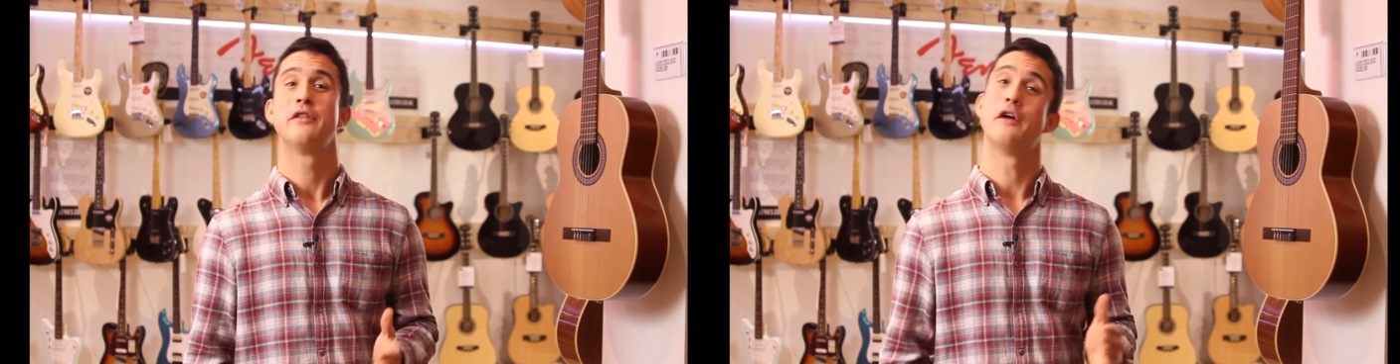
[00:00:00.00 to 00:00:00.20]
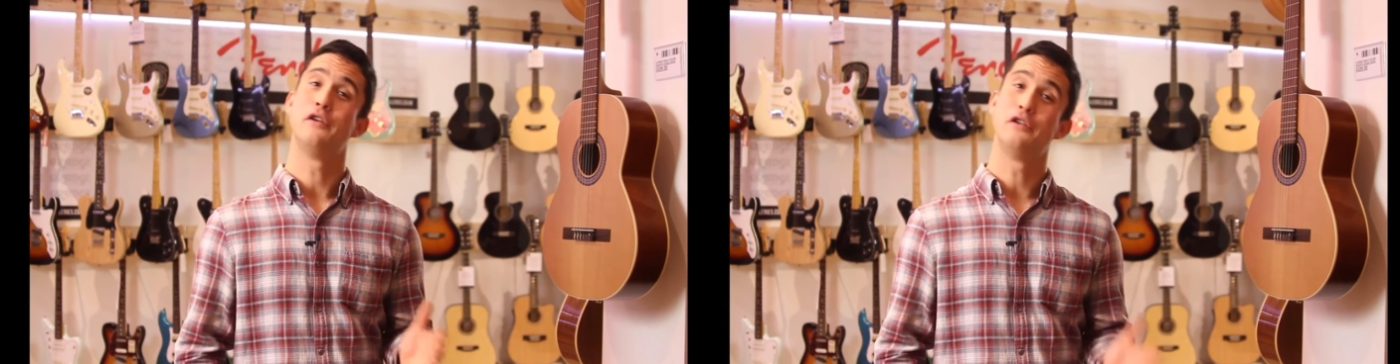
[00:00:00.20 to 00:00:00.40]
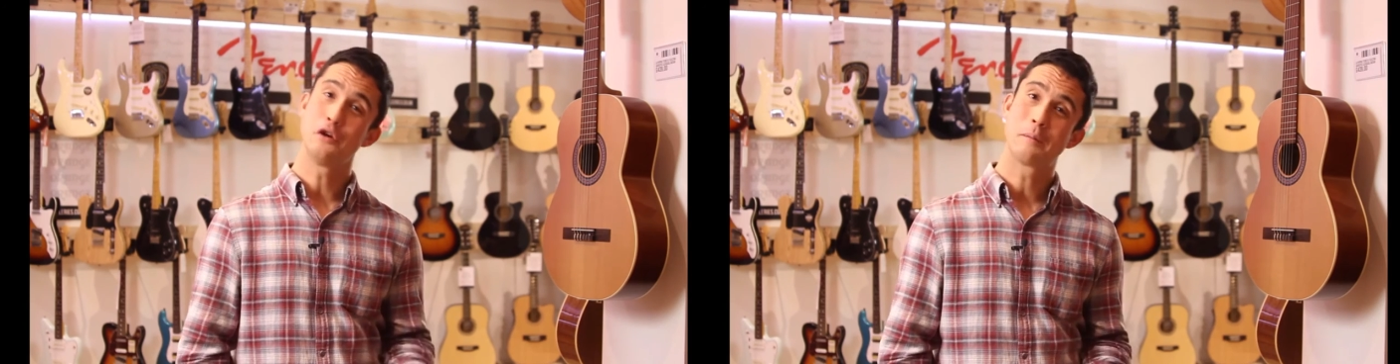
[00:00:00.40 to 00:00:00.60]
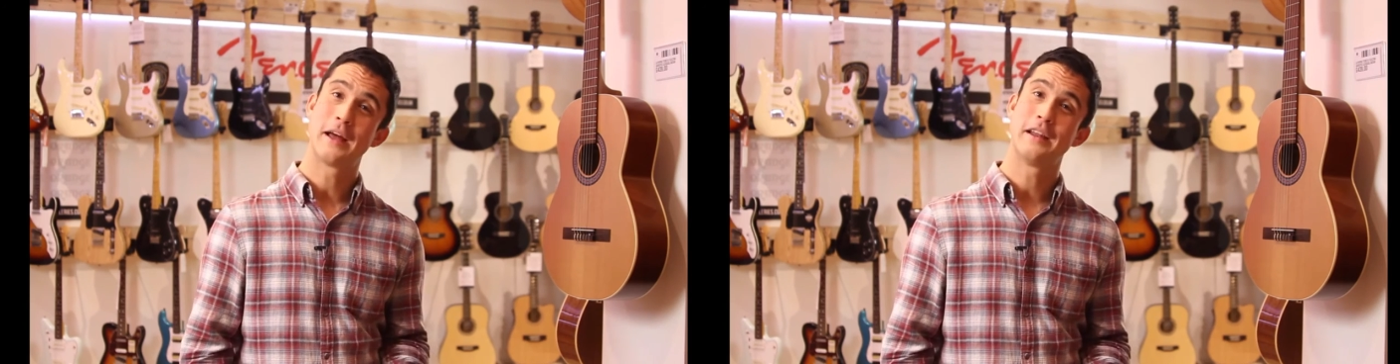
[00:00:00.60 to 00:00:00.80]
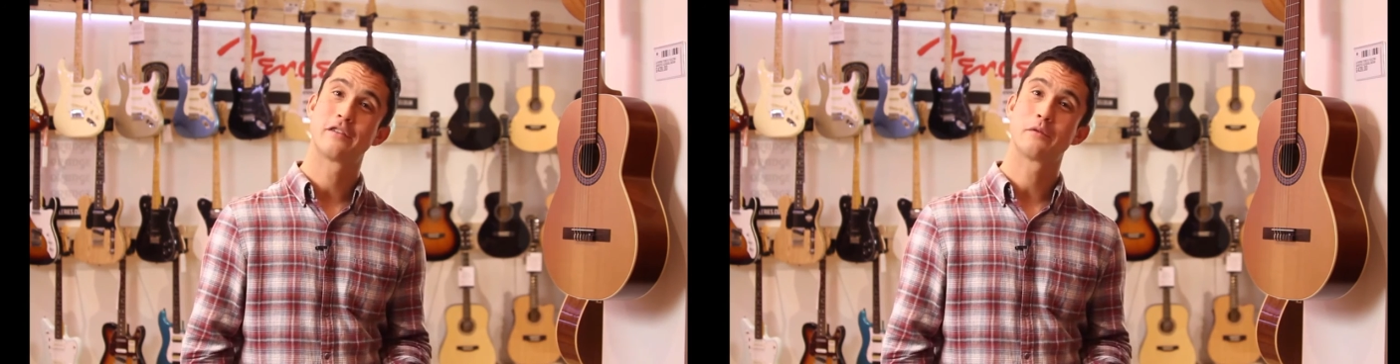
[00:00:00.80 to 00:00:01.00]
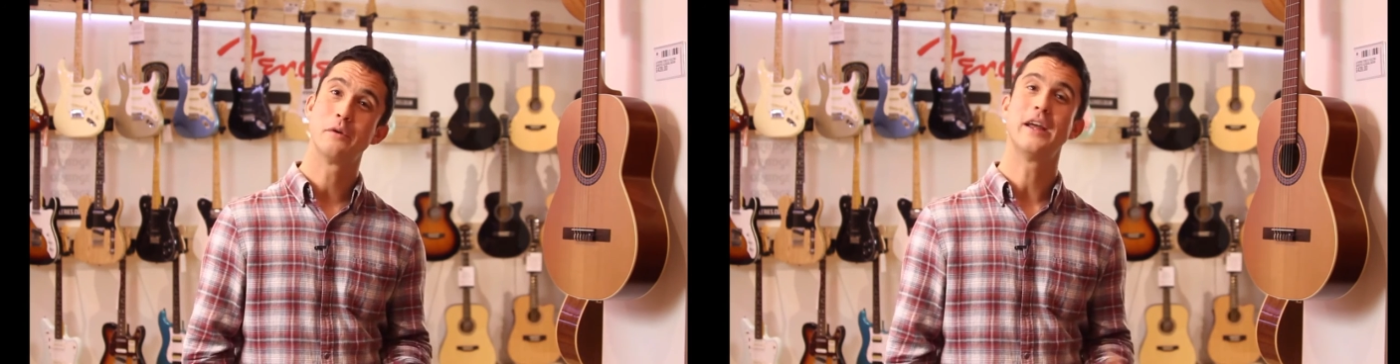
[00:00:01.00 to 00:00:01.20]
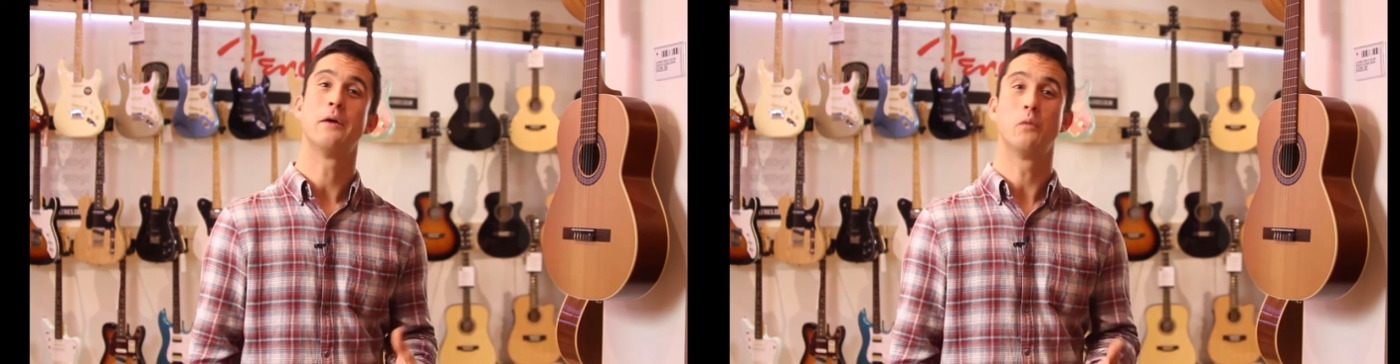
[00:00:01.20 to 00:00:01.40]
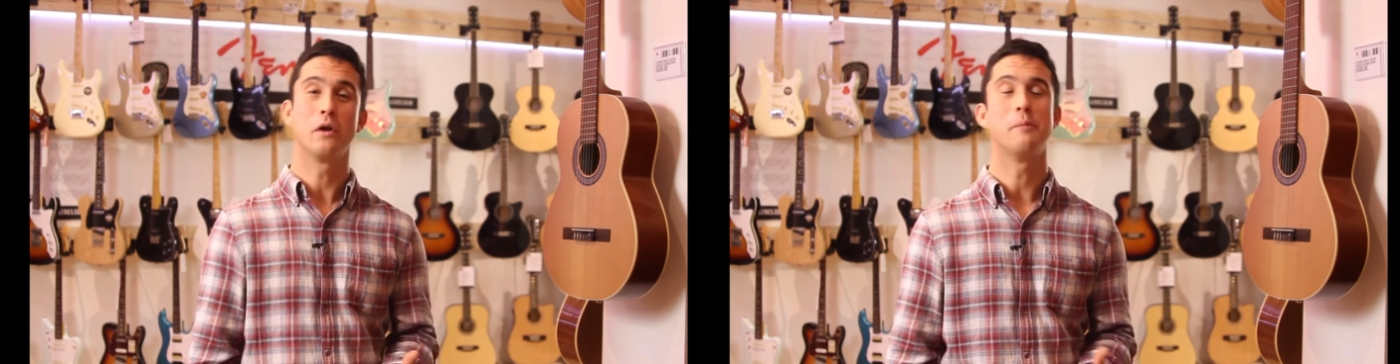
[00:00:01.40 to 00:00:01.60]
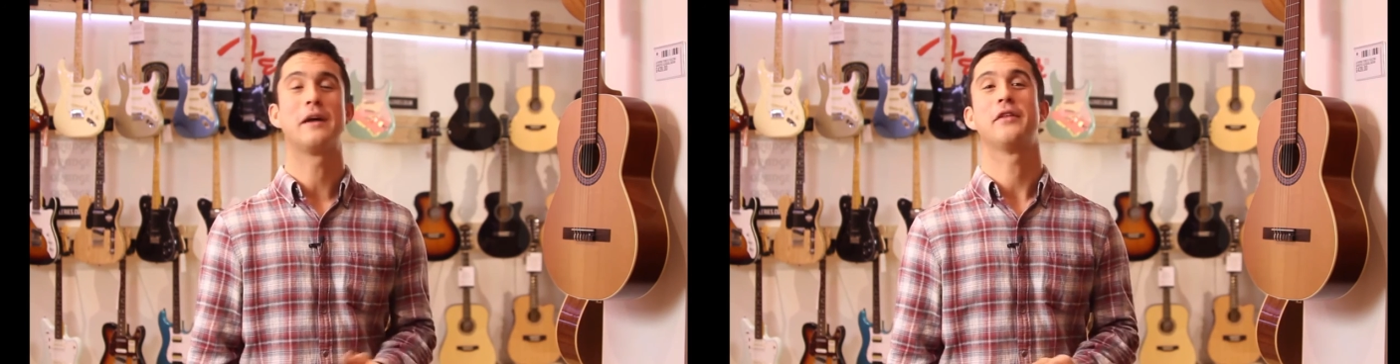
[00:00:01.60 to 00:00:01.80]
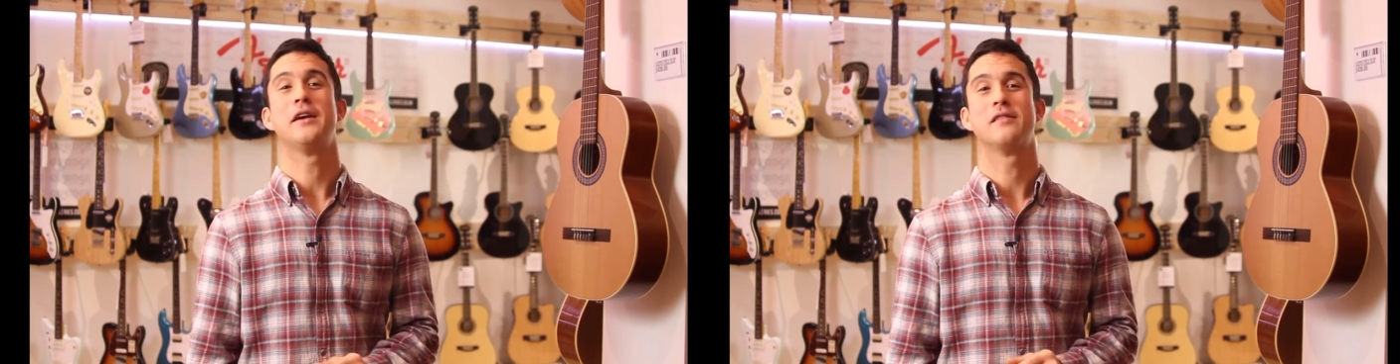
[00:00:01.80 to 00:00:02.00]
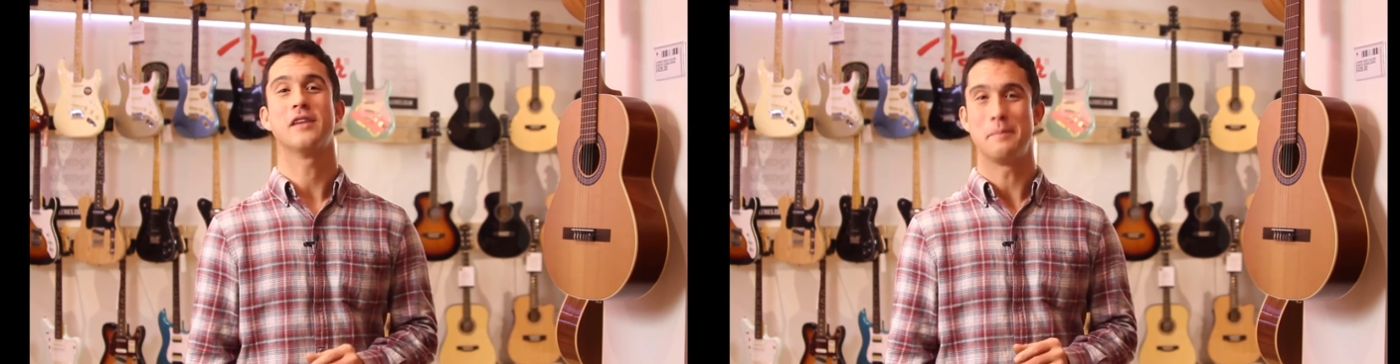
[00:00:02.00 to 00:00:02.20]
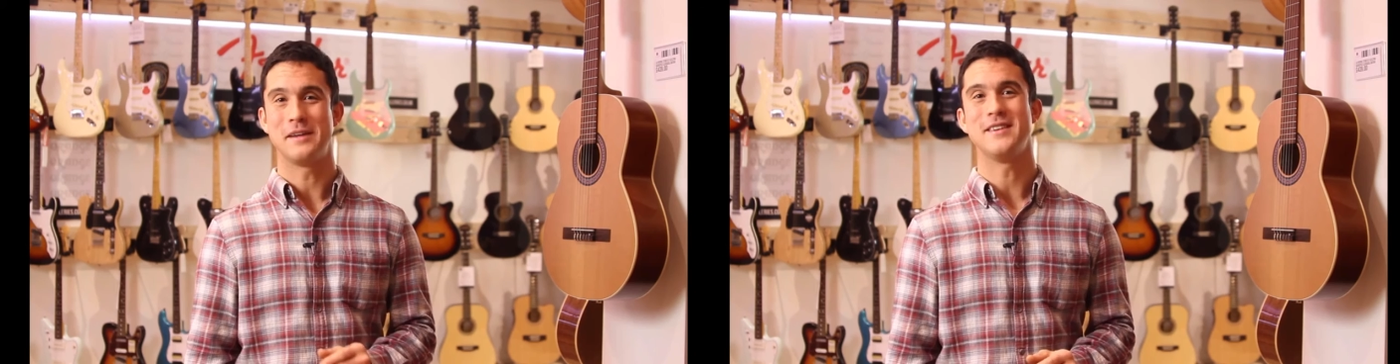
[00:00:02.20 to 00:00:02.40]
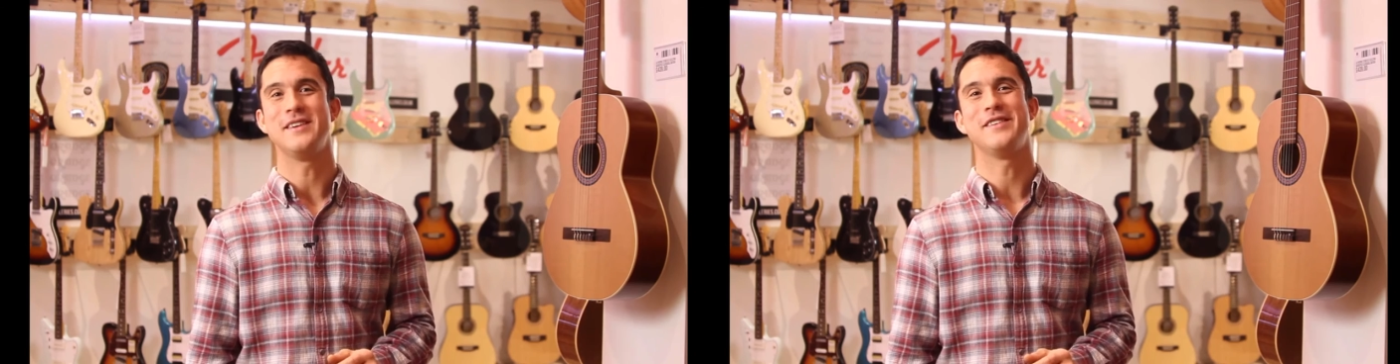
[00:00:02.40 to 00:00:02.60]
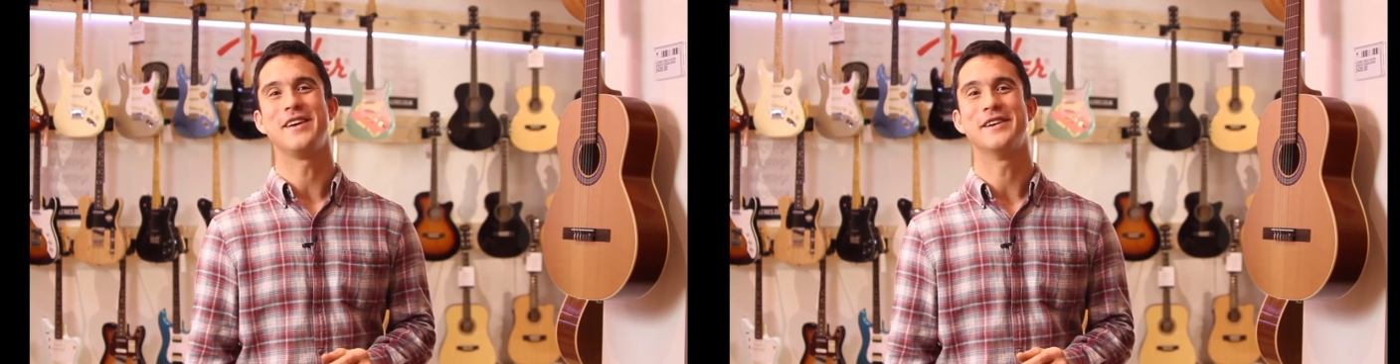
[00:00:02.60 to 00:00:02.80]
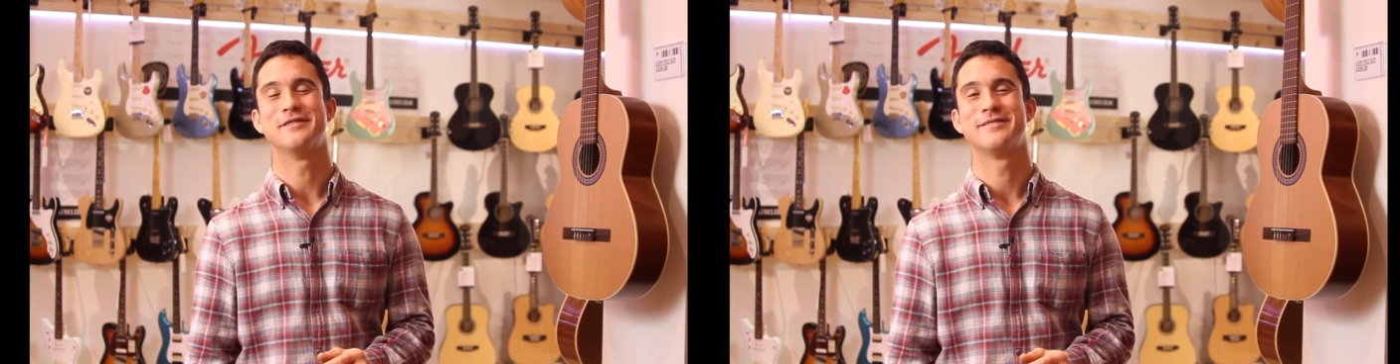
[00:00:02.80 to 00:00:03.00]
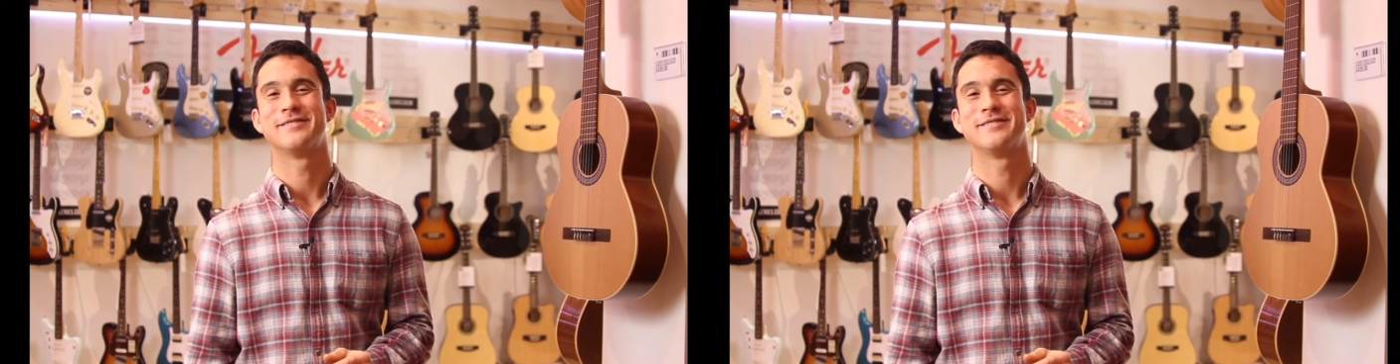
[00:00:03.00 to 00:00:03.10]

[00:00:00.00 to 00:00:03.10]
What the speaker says: Though if you do play an instrument, it will make things a bit easier.